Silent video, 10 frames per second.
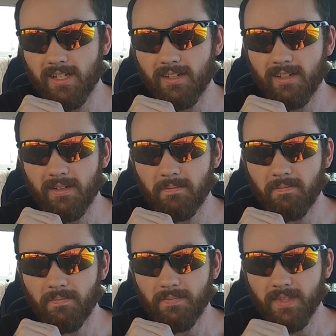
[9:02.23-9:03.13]
that,
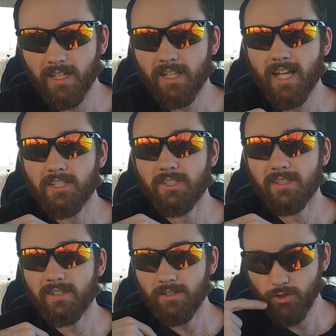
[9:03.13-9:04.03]
um, the
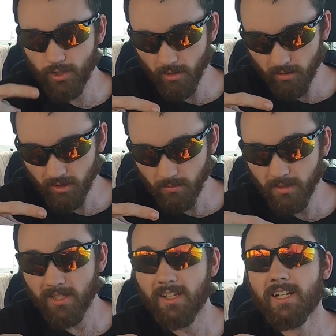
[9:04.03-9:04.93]
classic jokes,
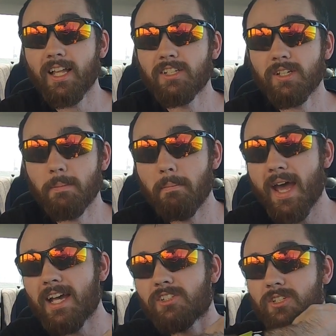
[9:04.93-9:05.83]
but then the classic
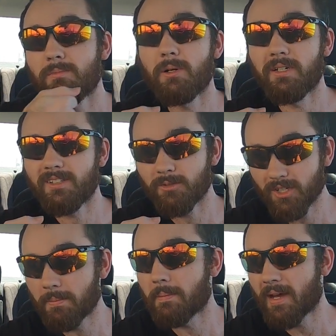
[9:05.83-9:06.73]
mask moment. There's
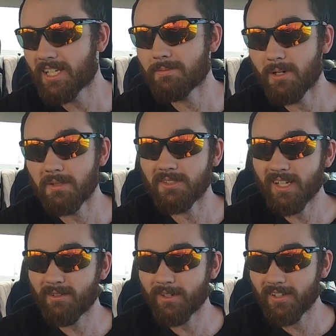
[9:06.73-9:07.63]
a couple mask moments,
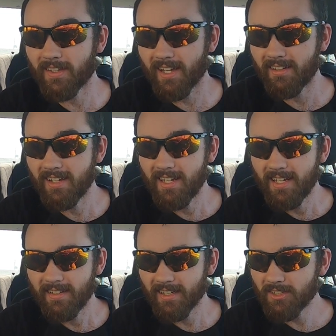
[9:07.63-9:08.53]
can't forget that.
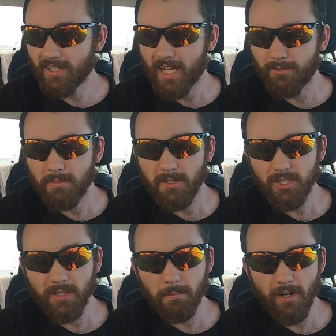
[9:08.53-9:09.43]
That's in every
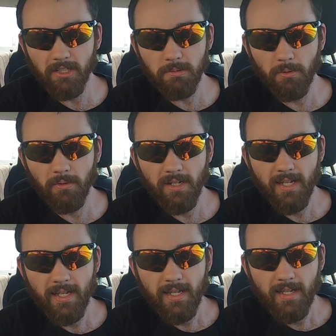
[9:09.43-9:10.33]
Mission Impossible,
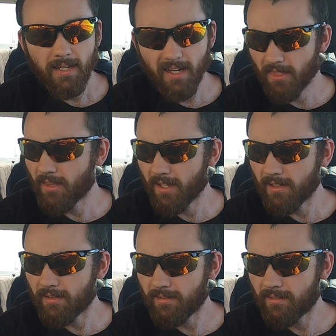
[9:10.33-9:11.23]
I
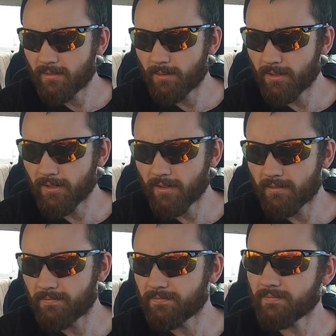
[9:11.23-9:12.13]
think, pretty sure.
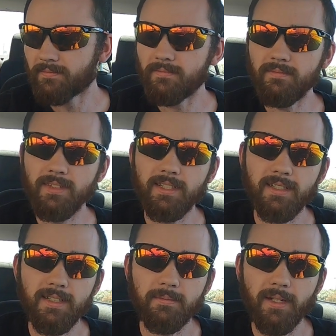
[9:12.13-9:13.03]

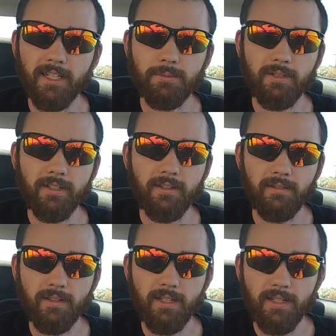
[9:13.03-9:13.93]
Yeah, that's pretty
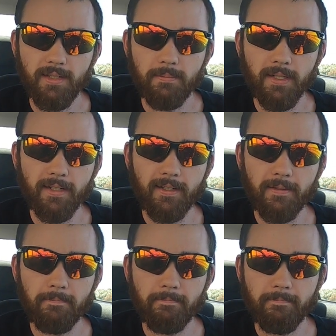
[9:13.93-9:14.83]
good. But
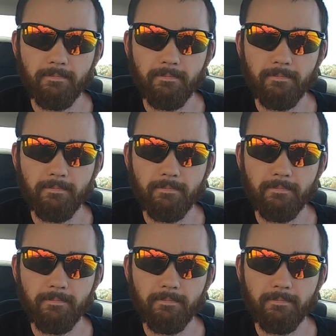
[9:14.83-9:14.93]
um,